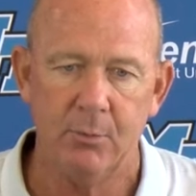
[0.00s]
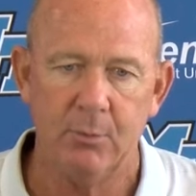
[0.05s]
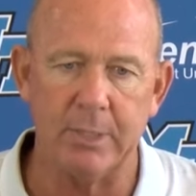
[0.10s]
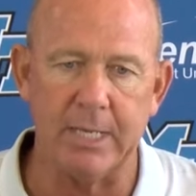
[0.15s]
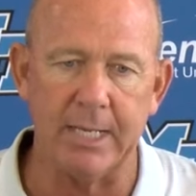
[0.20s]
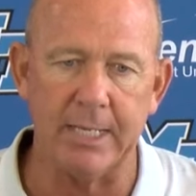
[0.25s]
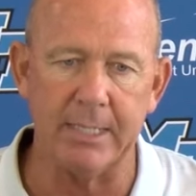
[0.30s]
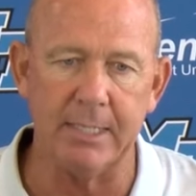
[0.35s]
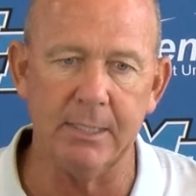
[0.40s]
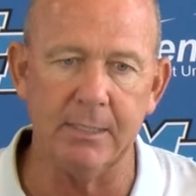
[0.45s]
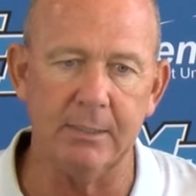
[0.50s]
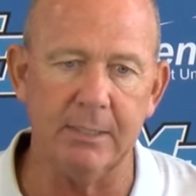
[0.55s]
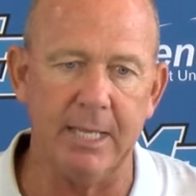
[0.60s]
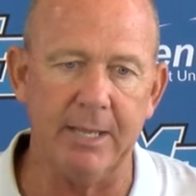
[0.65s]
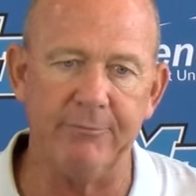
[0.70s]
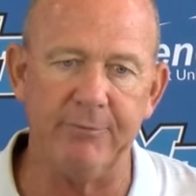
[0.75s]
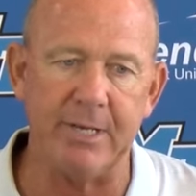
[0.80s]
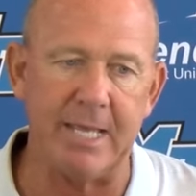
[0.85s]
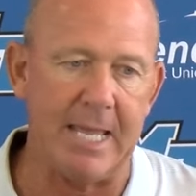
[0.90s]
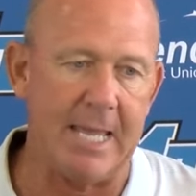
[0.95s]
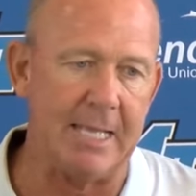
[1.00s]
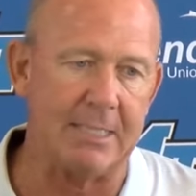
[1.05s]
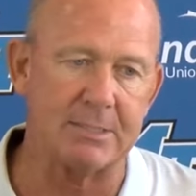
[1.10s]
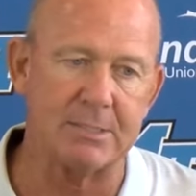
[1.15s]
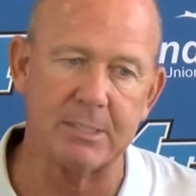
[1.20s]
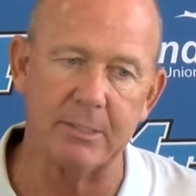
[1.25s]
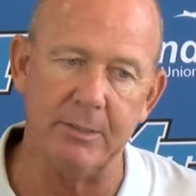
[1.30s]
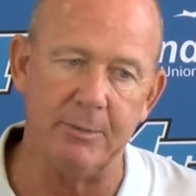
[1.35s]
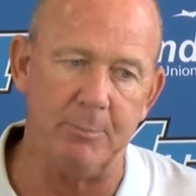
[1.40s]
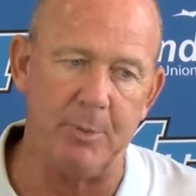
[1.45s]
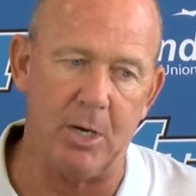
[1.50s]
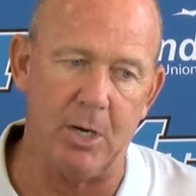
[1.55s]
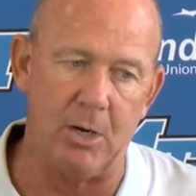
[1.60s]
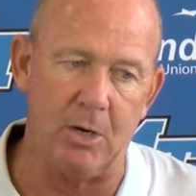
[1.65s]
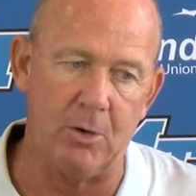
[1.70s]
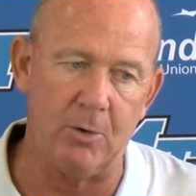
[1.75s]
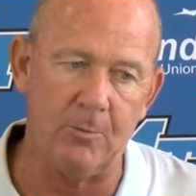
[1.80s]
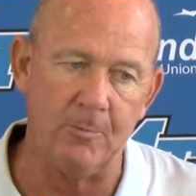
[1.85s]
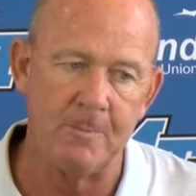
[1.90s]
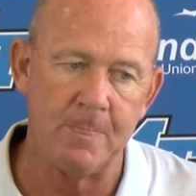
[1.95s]
we got to get 11 hats to the
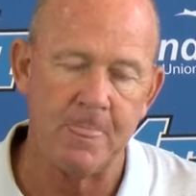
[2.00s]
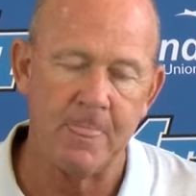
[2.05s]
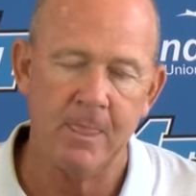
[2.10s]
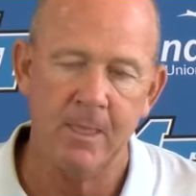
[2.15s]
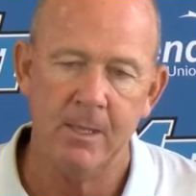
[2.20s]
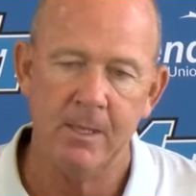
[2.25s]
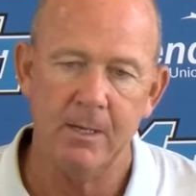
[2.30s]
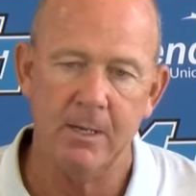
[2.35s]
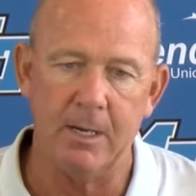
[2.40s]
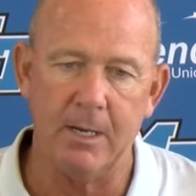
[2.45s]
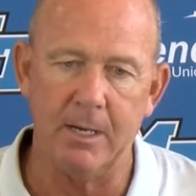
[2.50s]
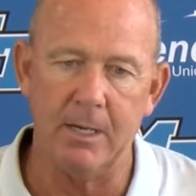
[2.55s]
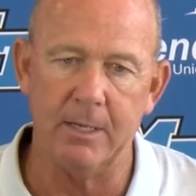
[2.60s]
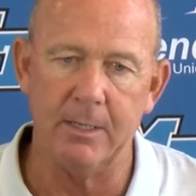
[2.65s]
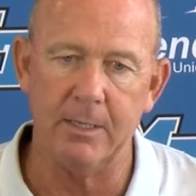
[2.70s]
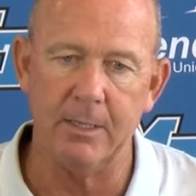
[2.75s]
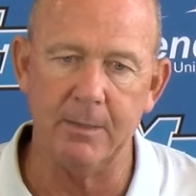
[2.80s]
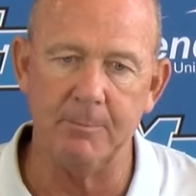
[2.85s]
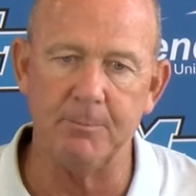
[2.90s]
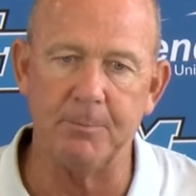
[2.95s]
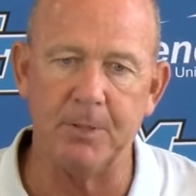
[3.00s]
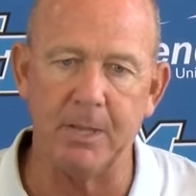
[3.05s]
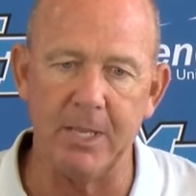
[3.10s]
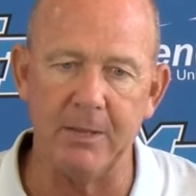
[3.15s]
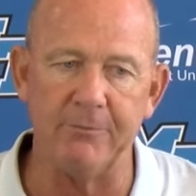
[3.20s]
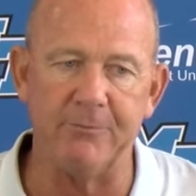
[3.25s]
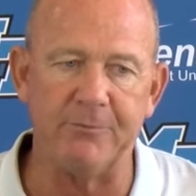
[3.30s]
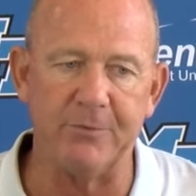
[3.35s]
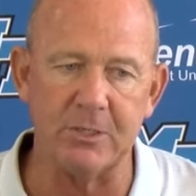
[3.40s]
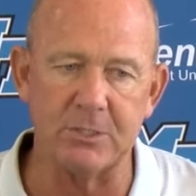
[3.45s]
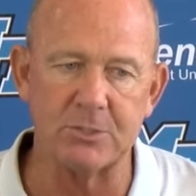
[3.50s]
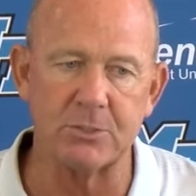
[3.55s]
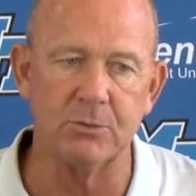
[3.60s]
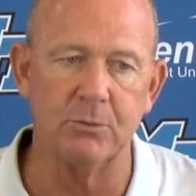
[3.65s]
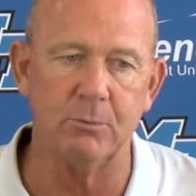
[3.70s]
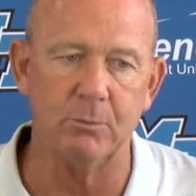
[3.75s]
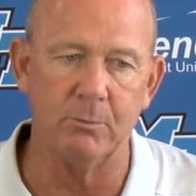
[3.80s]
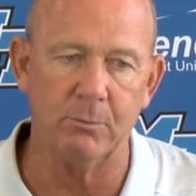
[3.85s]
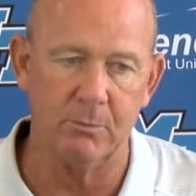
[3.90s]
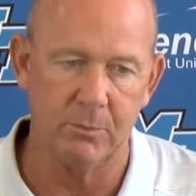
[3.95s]
ball uh, and play a
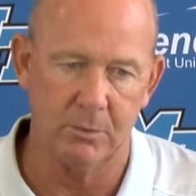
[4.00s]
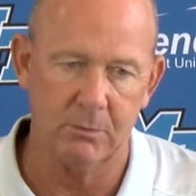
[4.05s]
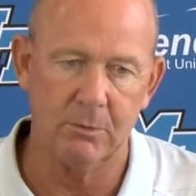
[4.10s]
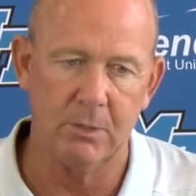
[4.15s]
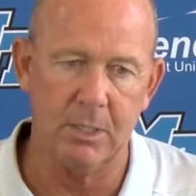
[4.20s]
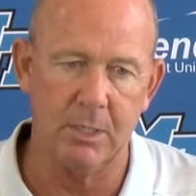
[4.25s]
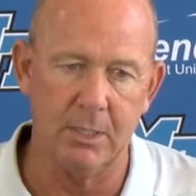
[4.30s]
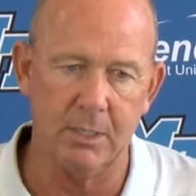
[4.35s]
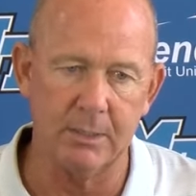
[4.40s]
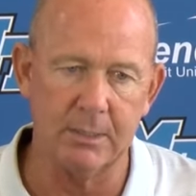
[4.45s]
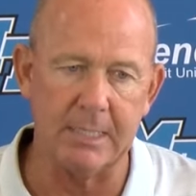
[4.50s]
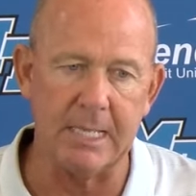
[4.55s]
physical uh,